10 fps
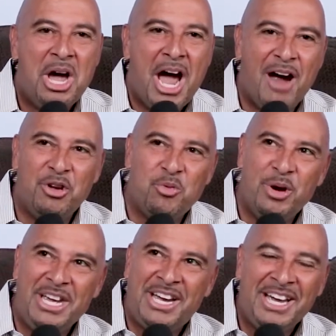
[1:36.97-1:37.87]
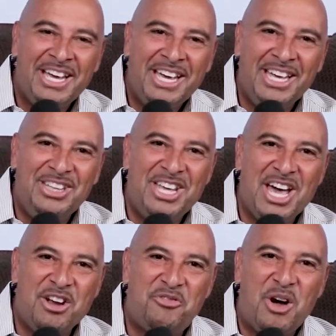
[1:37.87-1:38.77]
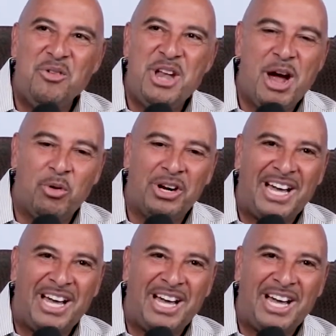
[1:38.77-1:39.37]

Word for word: Every week in the NFL network,